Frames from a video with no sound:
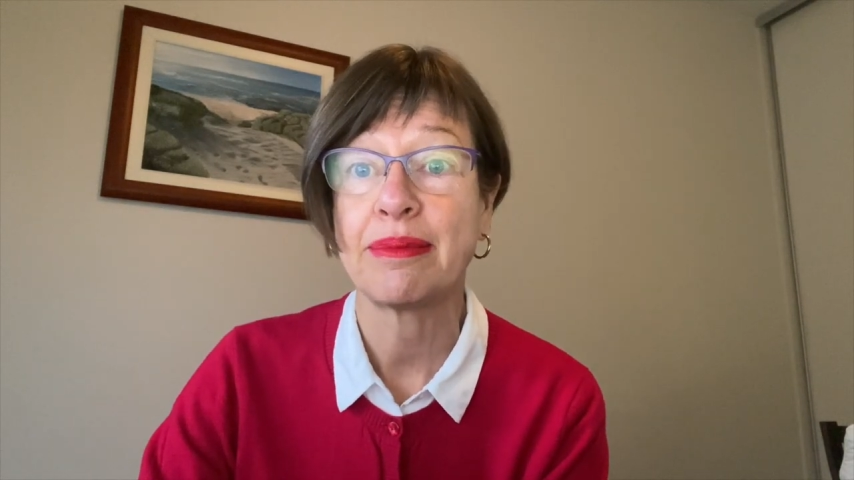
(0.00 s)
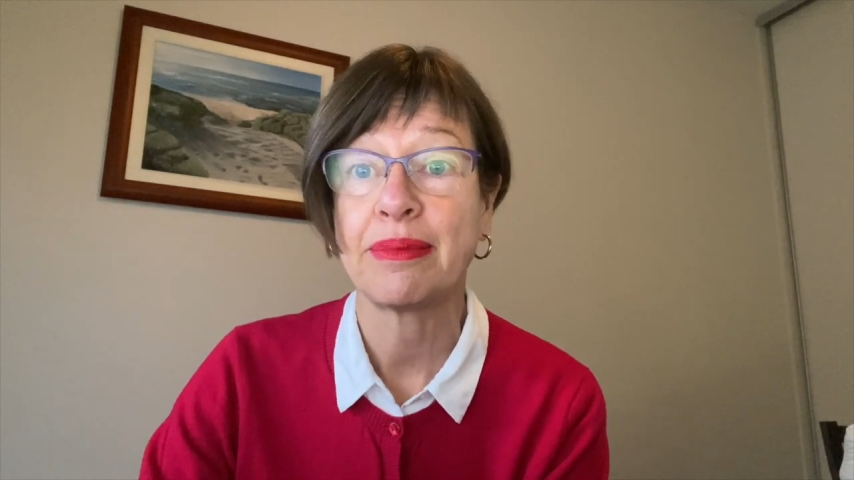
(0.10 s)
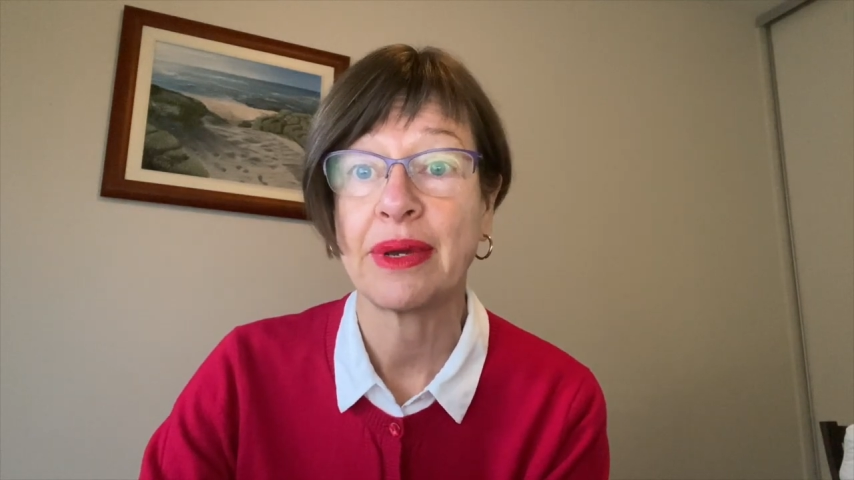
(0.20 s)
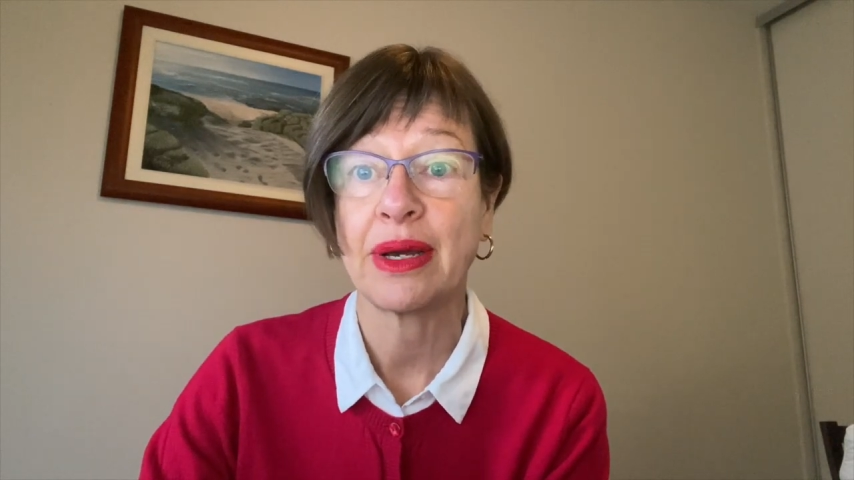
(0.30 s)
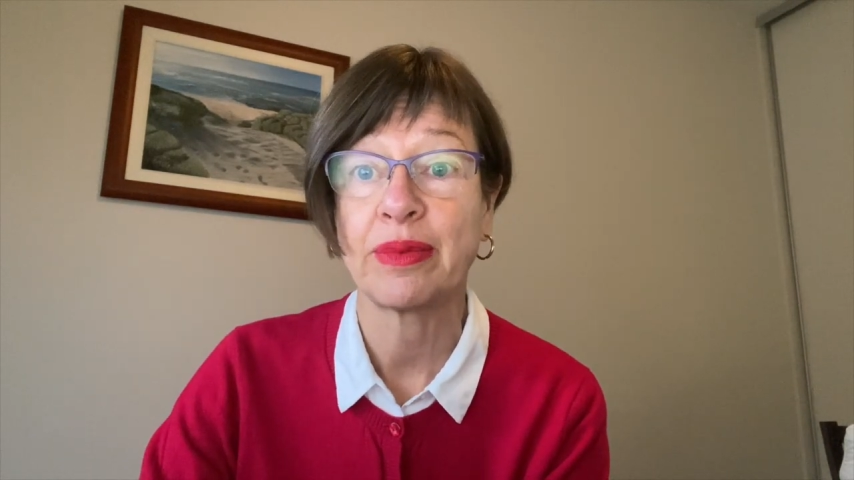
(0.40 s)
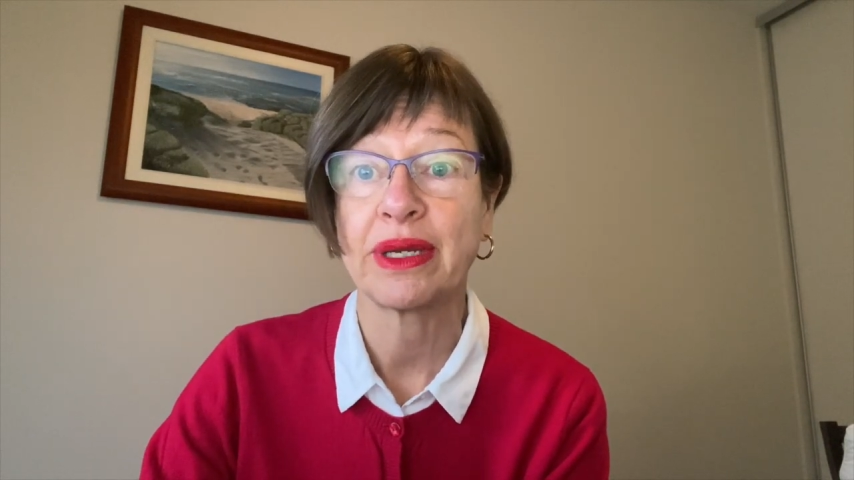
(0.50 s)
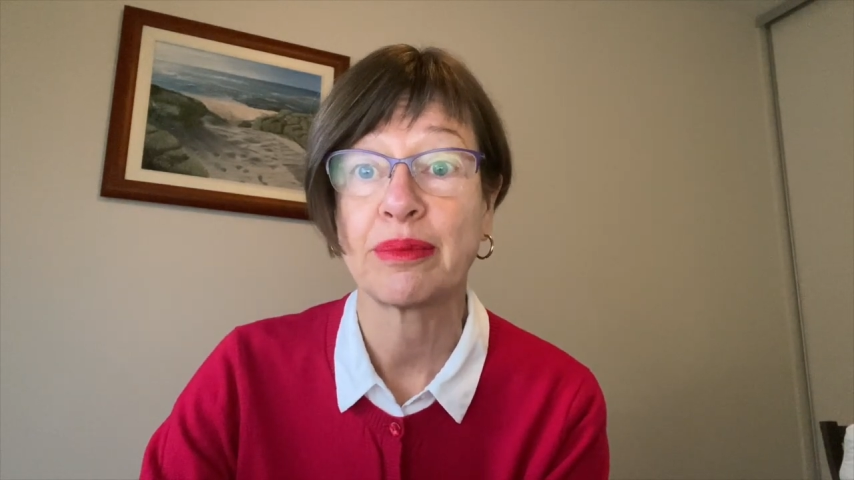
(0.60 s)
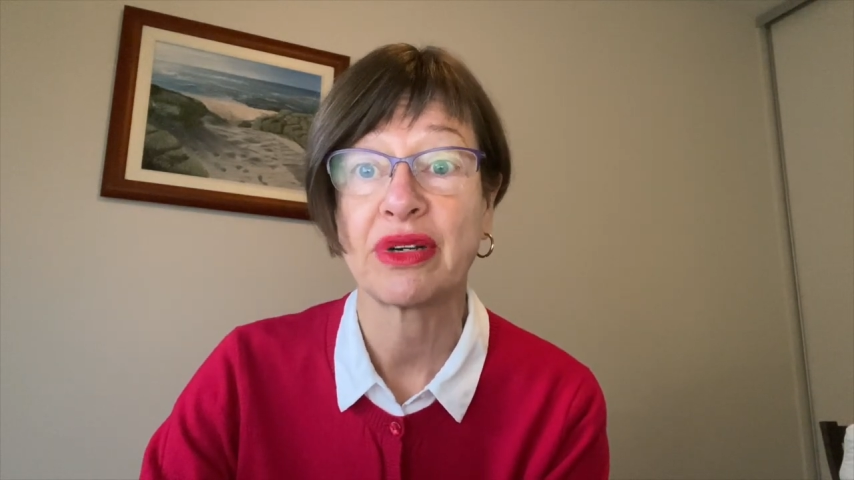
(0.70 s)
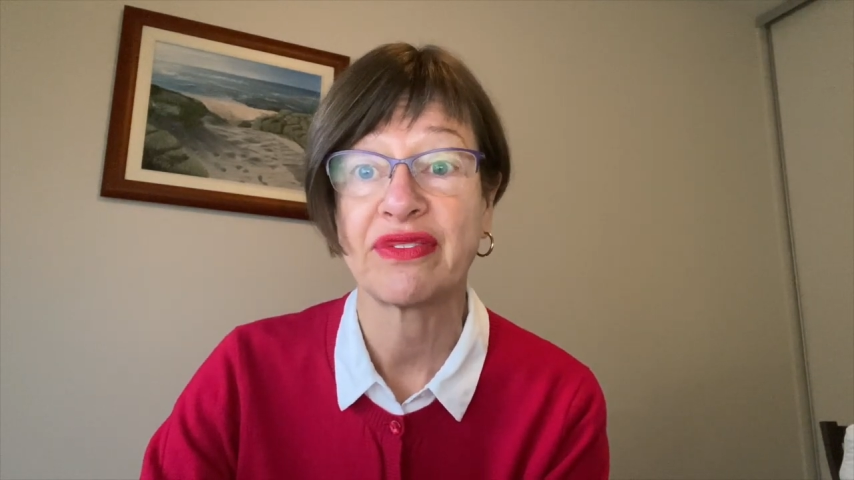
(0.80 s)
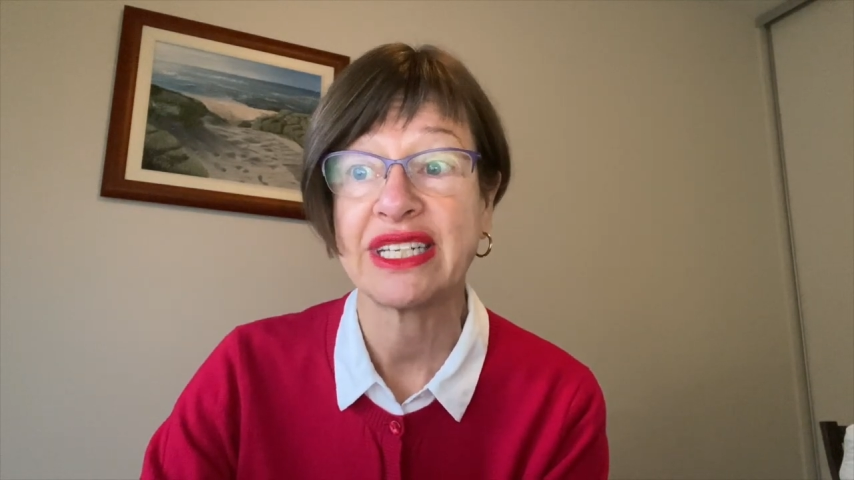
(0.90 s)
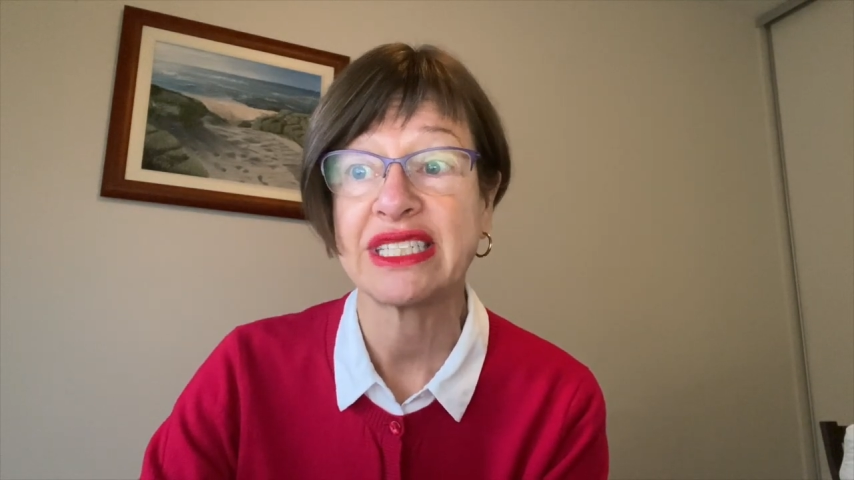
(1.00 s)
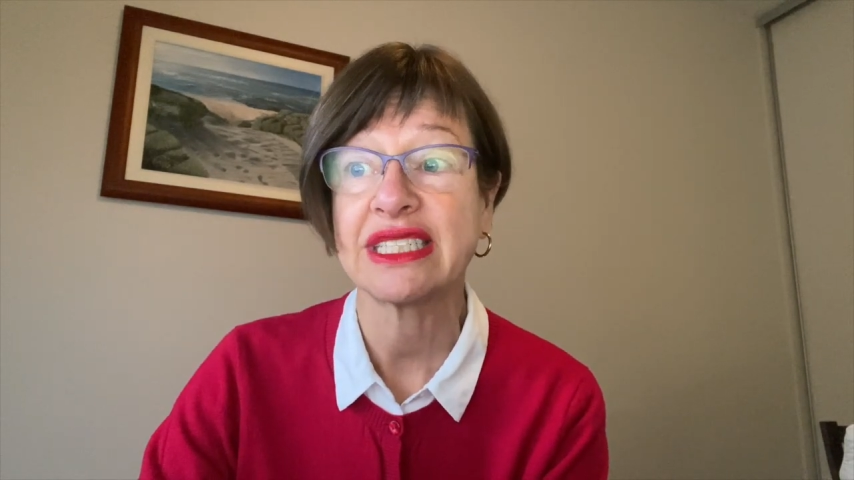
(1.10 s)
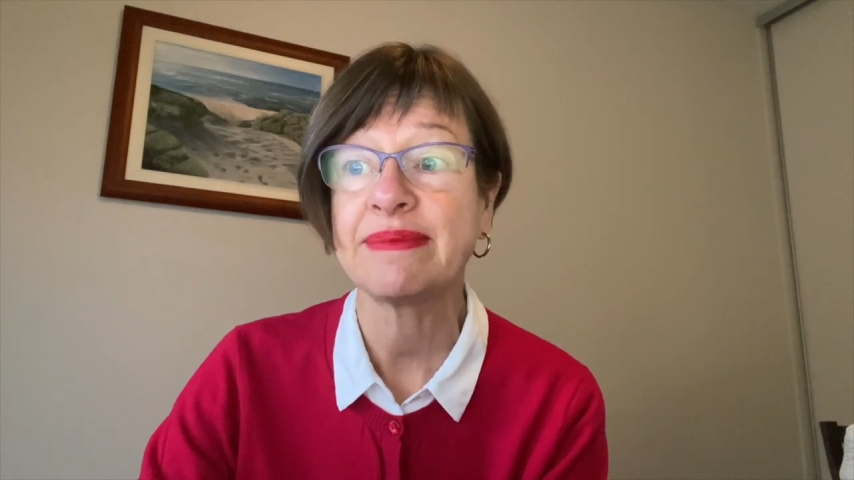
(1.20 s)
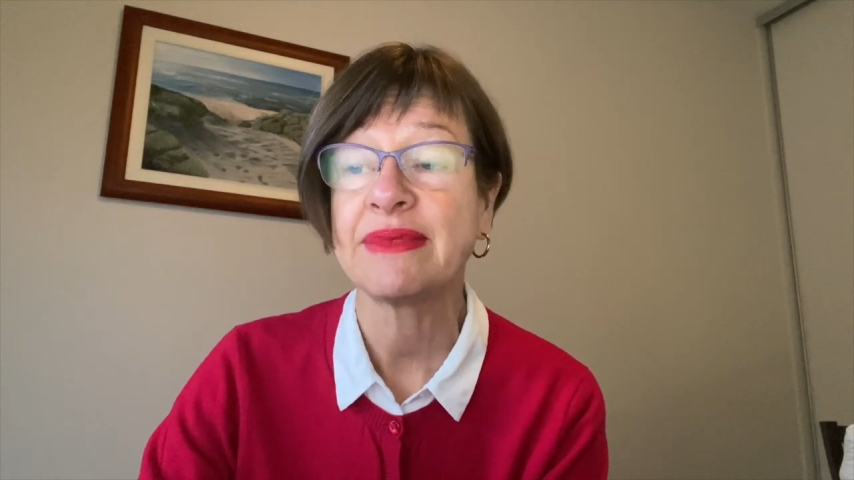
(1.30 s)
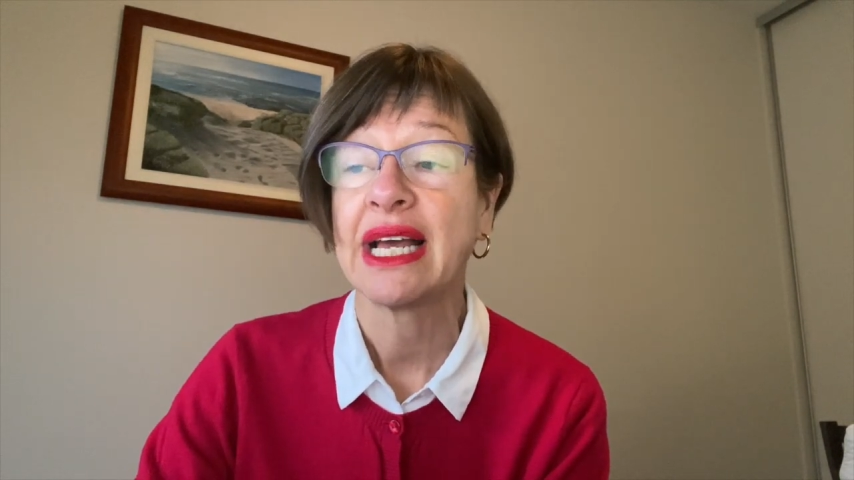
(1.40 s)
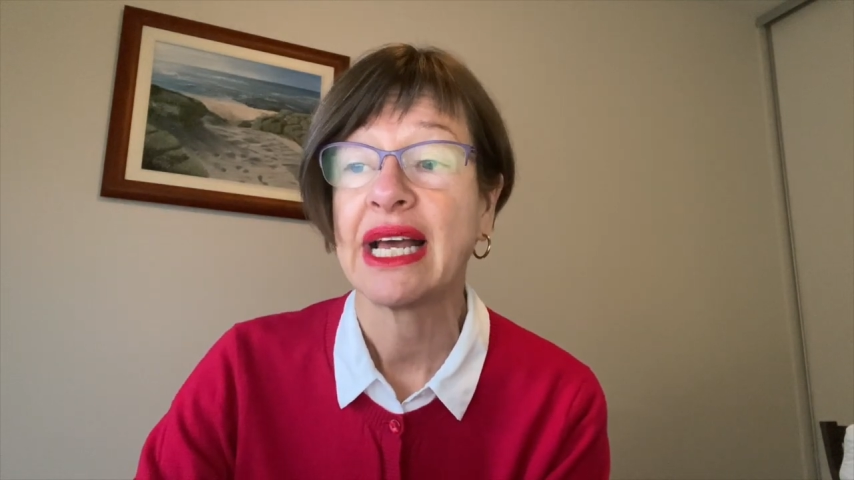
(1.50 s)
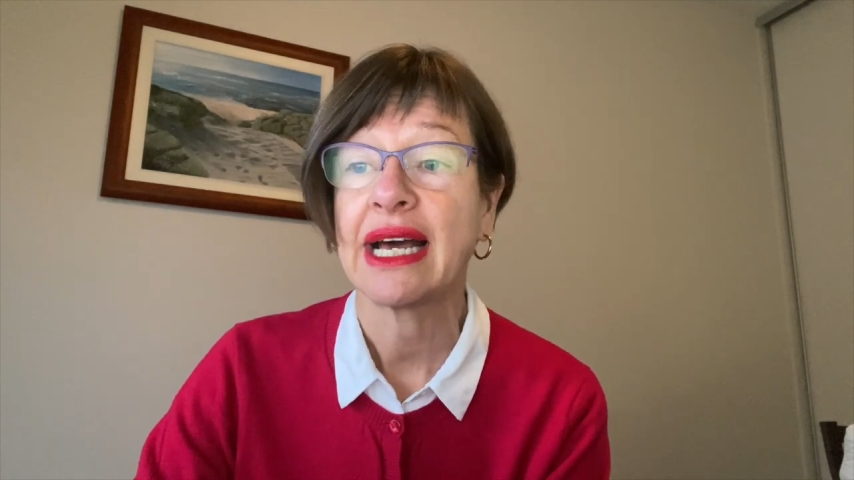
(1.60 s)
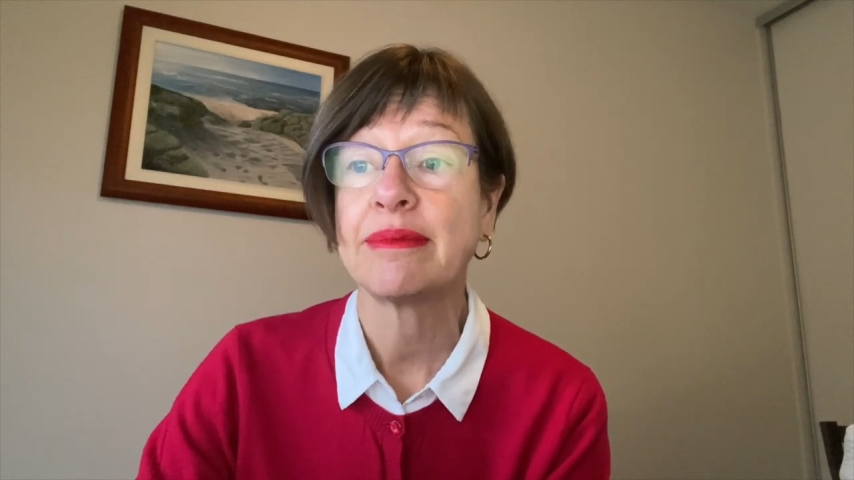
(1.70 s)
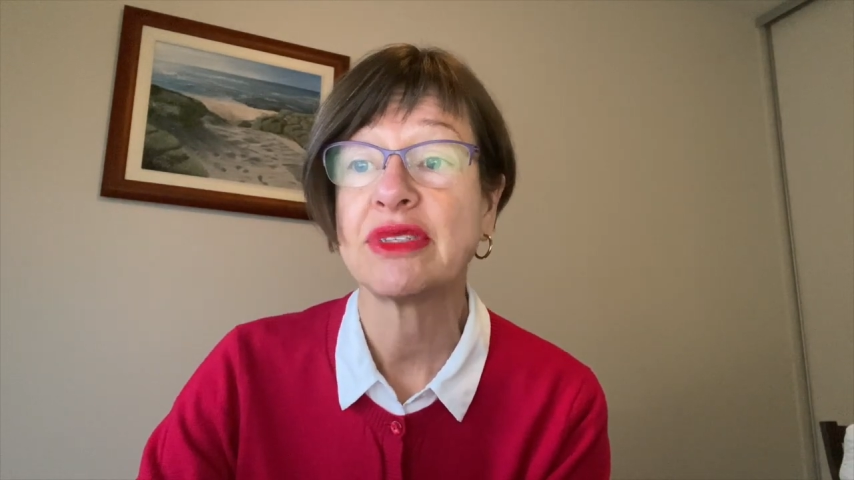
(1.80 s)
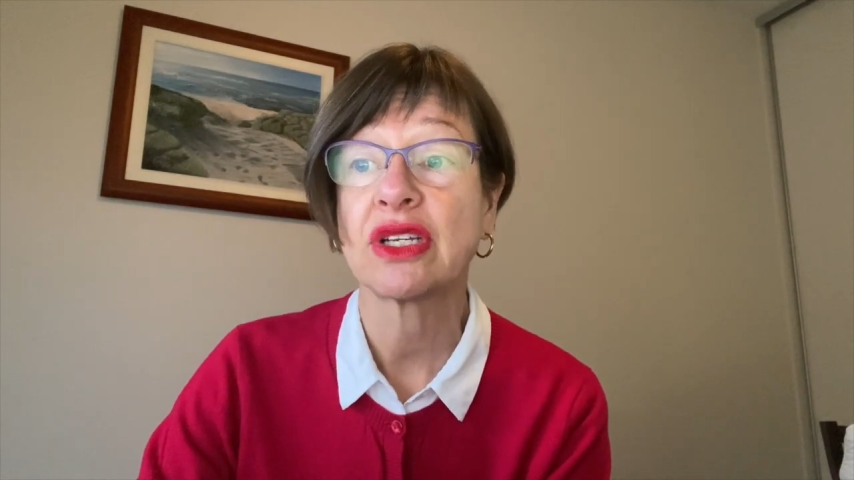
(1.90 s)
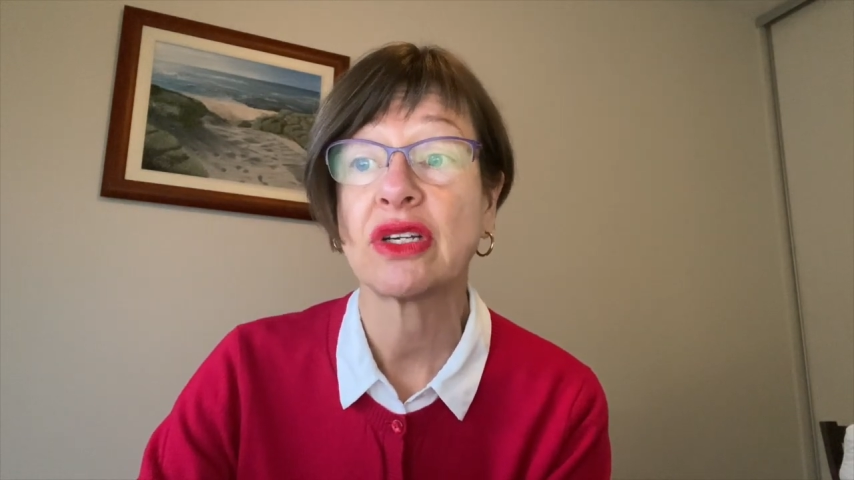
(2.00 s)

helping prevention. So